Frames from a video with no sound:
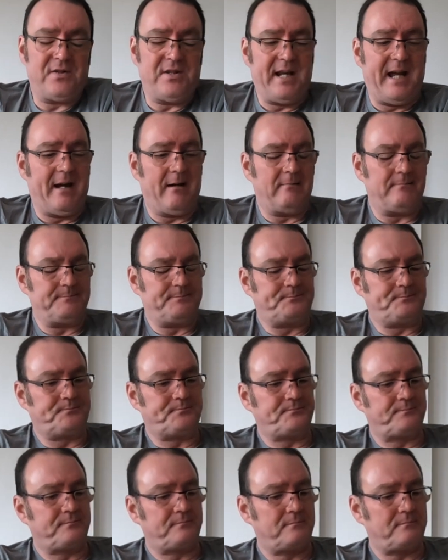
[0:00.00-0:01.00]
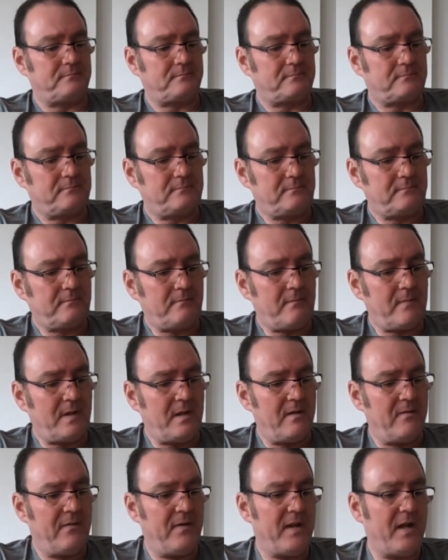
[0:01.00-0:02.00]
Now,
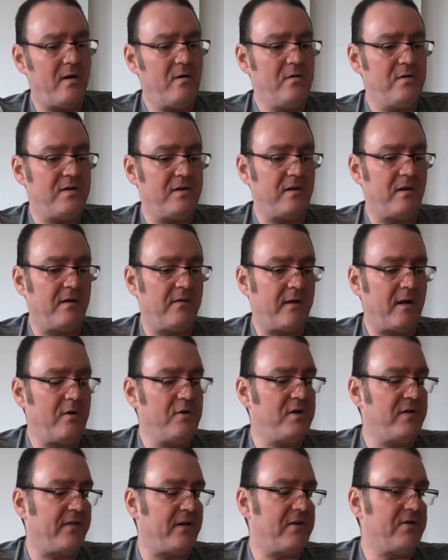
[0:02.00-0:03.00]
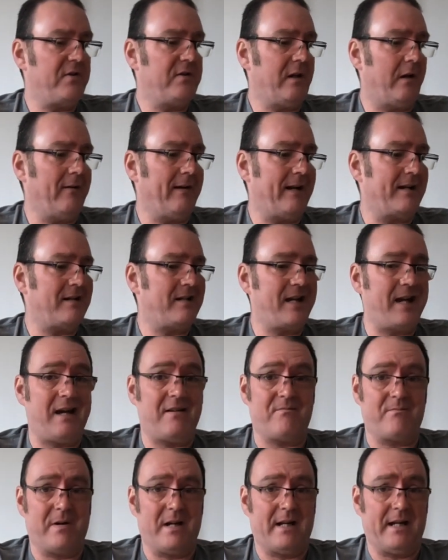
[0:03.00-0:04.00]
for those of us who don't actually
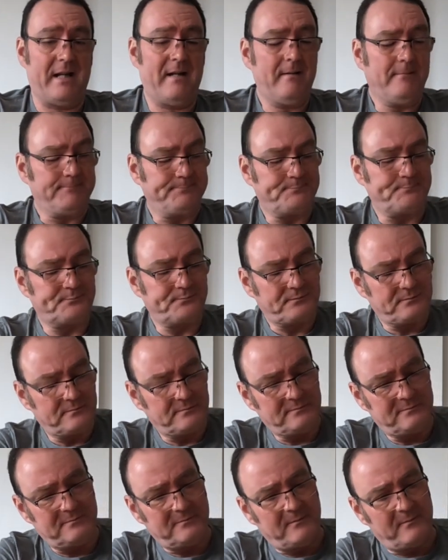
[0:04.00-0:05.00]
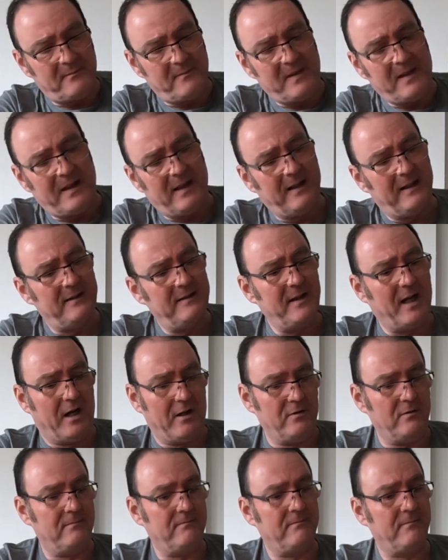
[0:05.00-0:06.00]
have money,
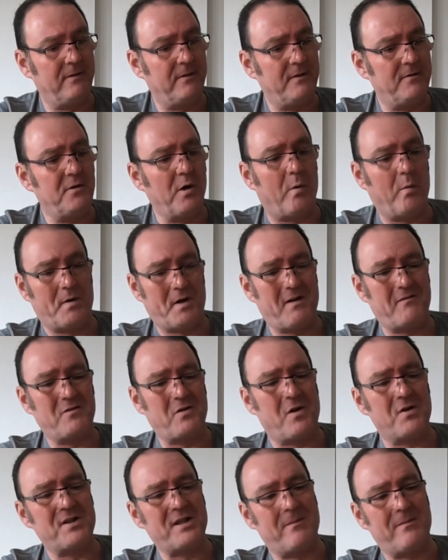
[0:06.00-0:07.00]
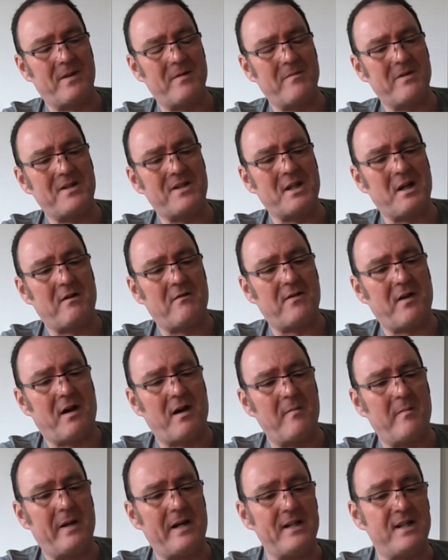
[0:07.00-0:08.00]
no, not when I've got something myself that
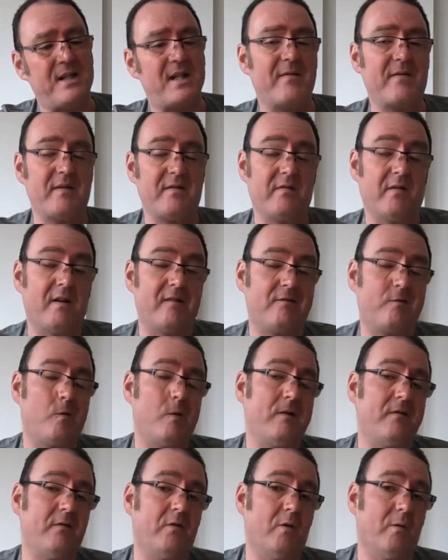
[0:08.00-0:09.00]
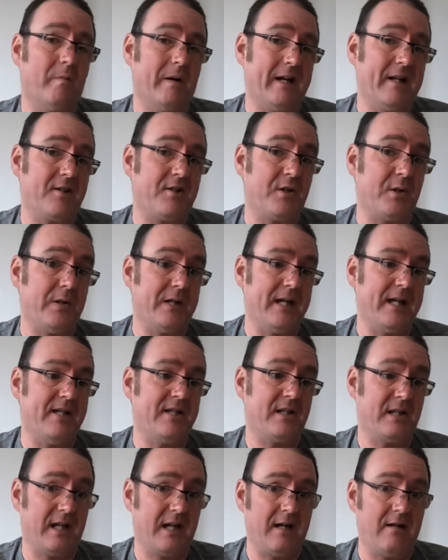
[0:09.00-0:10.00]
I paid 75 quid for about 2
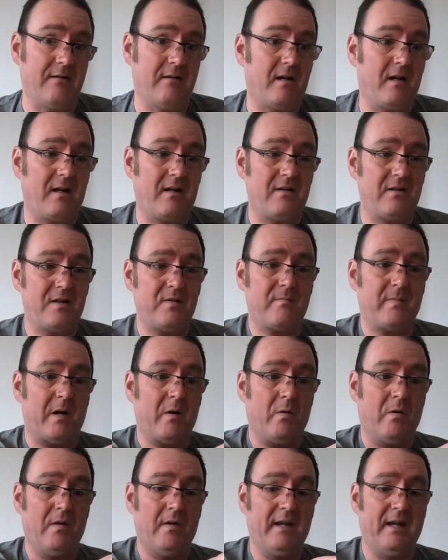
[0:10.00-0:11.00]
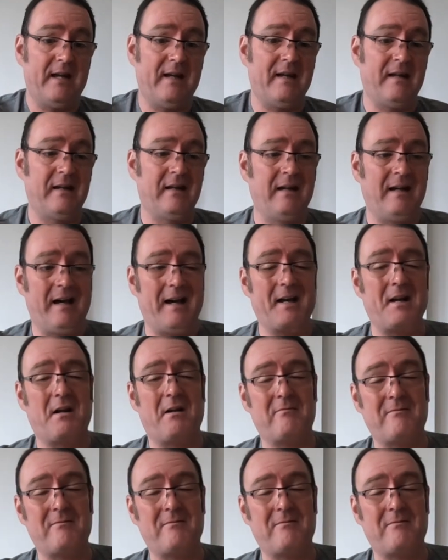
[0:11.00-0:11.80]
years ago that I can just bolt on there, and